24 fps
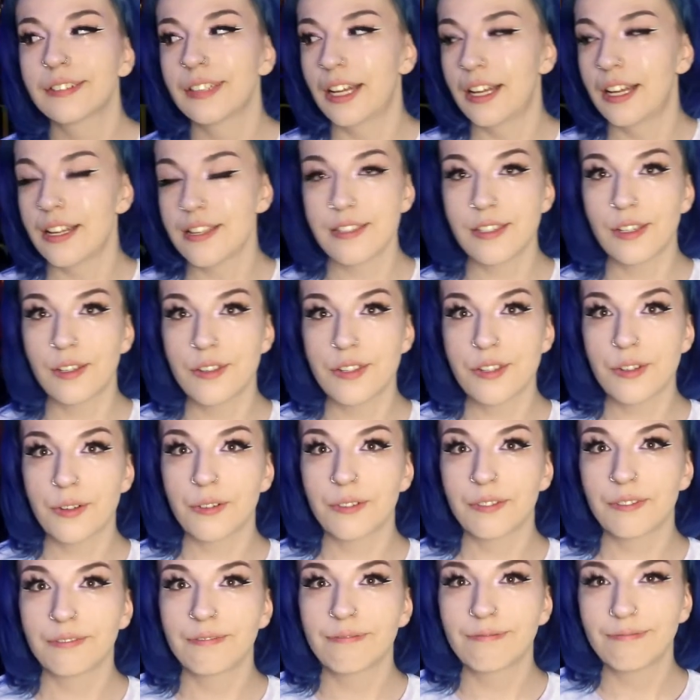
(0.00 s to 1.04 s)
I'll see you soon.
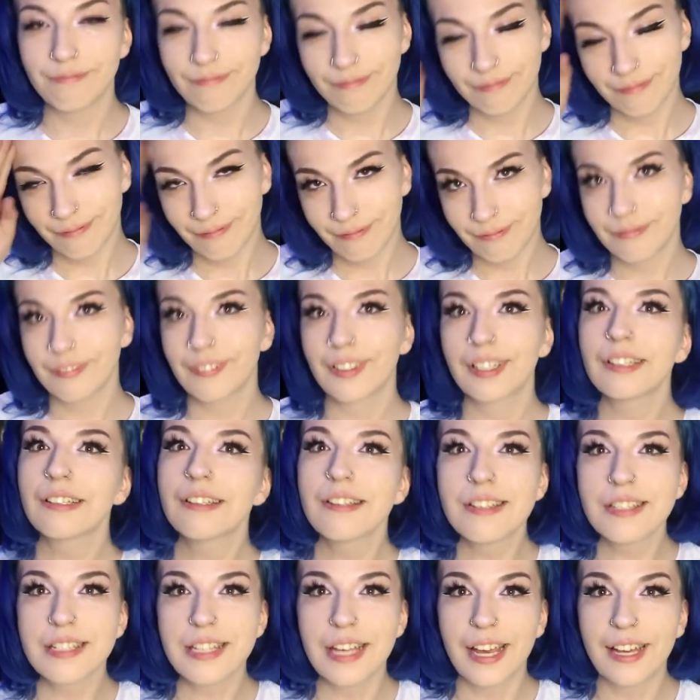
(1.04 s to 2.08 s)

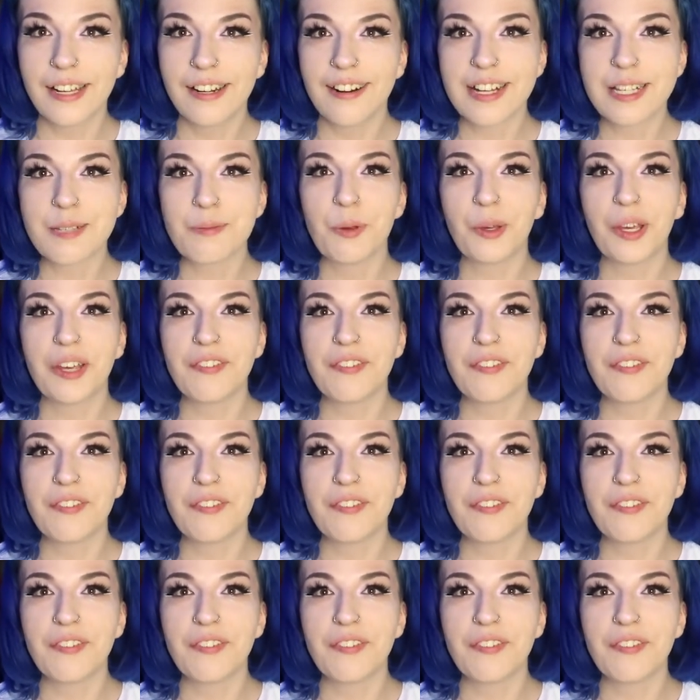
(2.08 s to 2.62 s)
Sayonara, spooky